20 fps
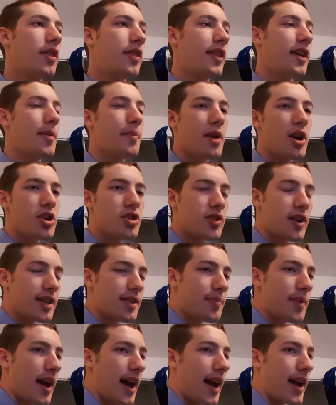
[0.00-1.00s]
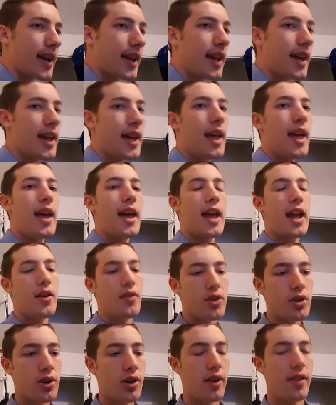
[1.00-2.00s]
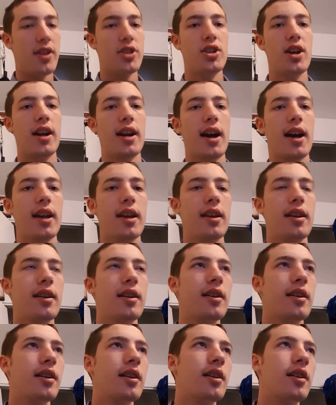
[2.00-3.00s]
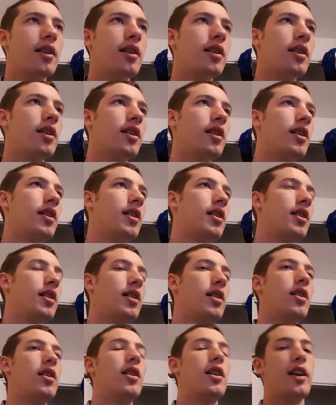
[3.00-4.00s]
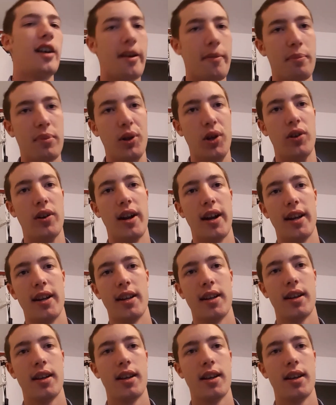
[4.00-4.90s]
The Empire Strikes Back, and Return of the Jedi on Blu-ray.